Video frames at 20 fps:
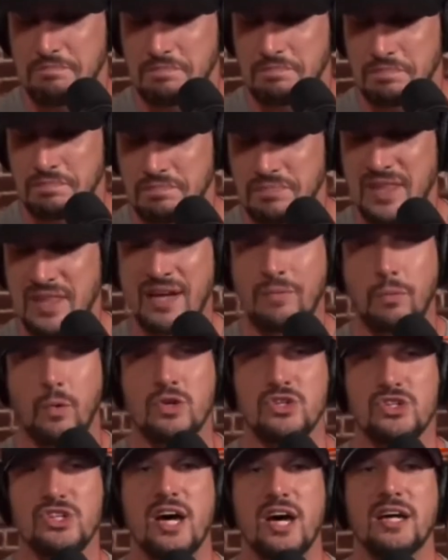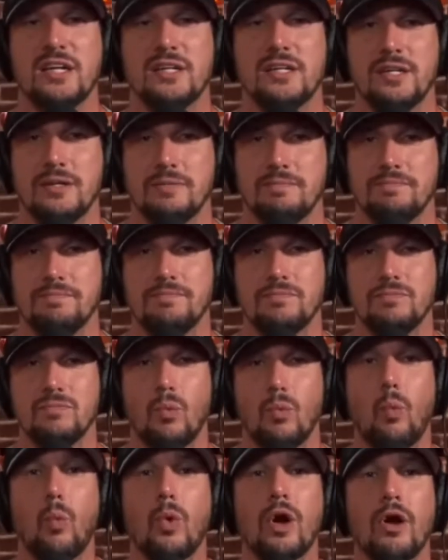that were signed in.
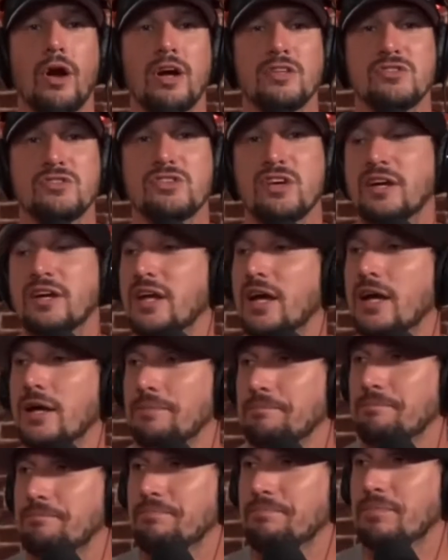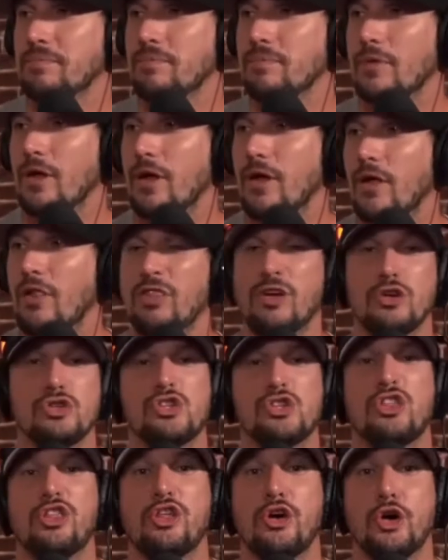We're on Sunday. There's
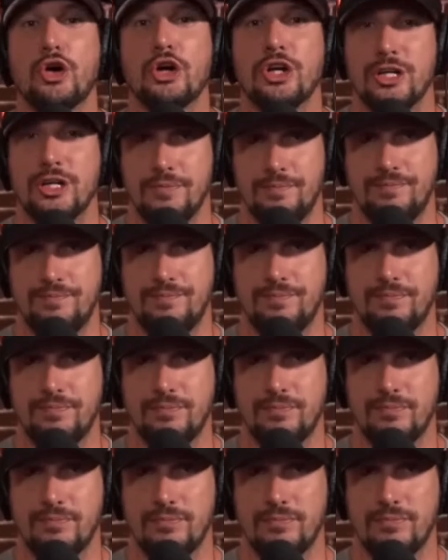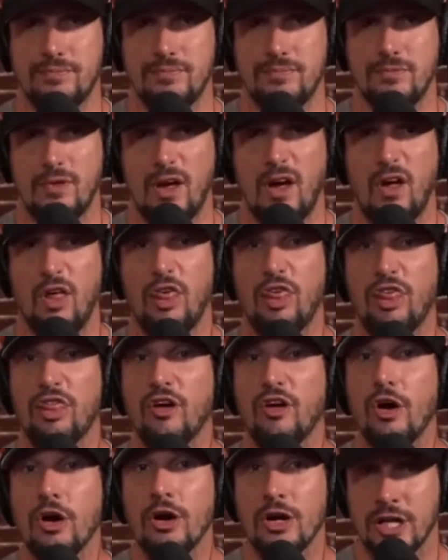30.
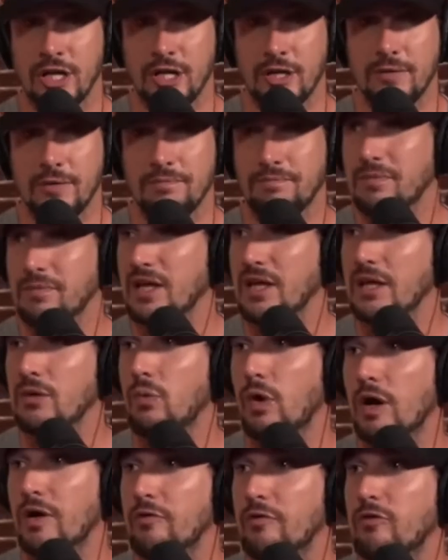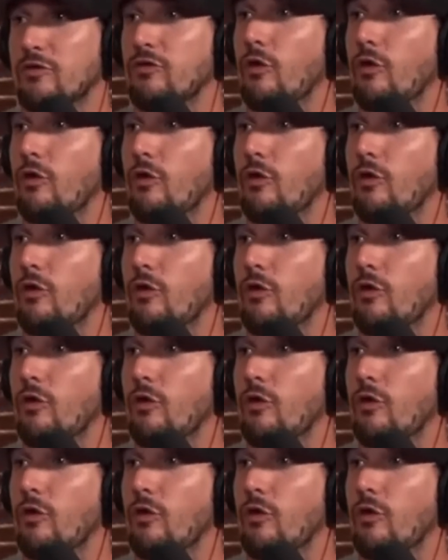30 in what, 4